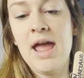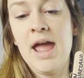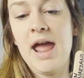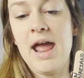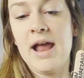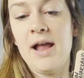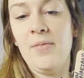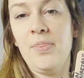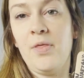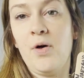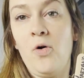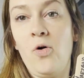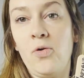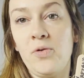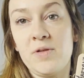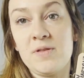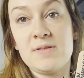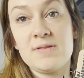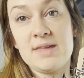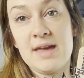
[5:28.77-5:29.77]
and the whole
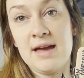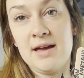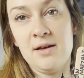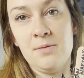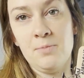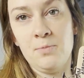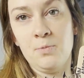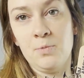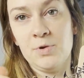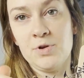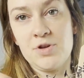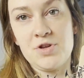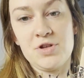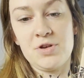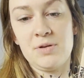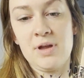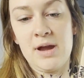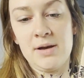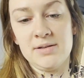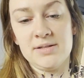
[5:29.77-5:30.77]
stem will
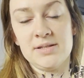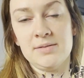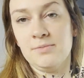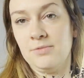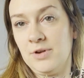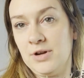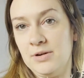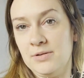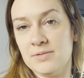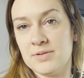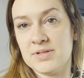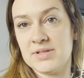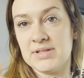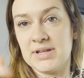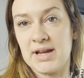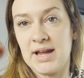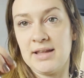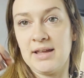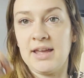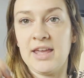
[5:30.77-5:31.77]
shoot out some roots to
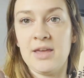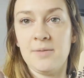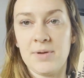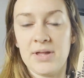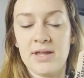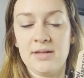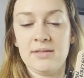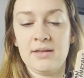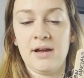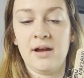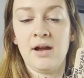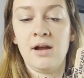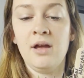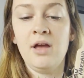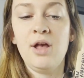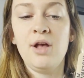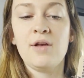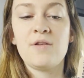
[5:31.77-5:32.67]
kind of keep it in there.